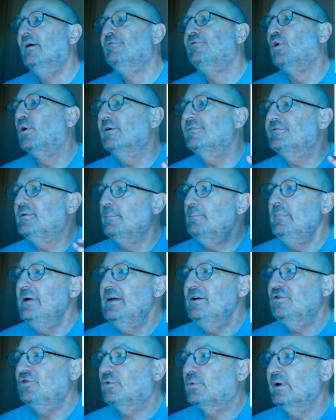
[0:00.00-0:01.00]
For if the
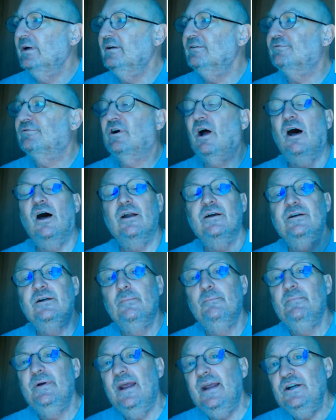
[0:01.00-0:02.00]
ministry of
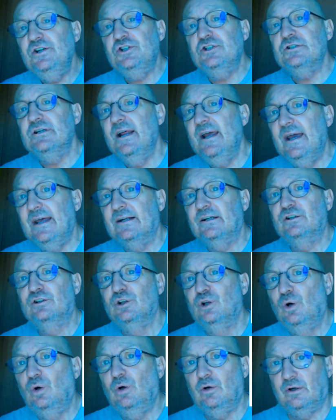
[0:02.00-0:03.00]
condemnation had
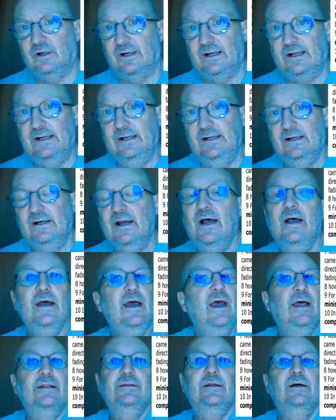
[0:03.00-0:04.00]
glory,
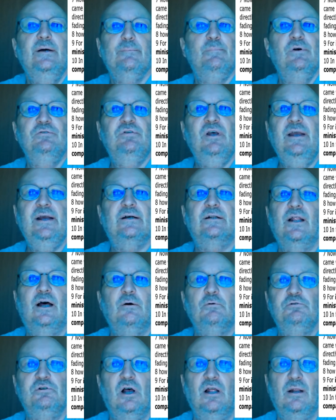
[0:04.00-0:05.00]
and the Mosaic
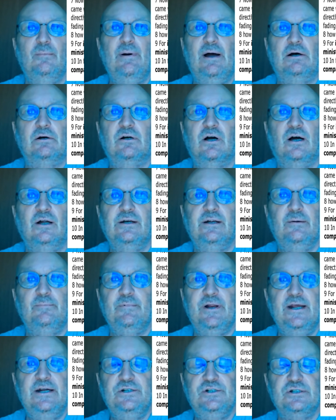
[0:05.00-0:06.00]
Law was all about
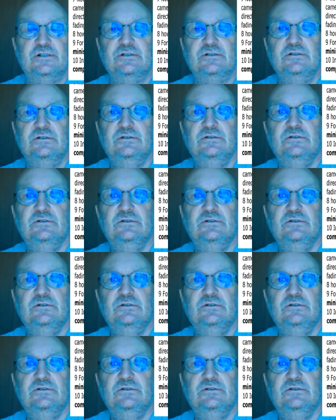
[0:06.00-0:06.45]
condemnation.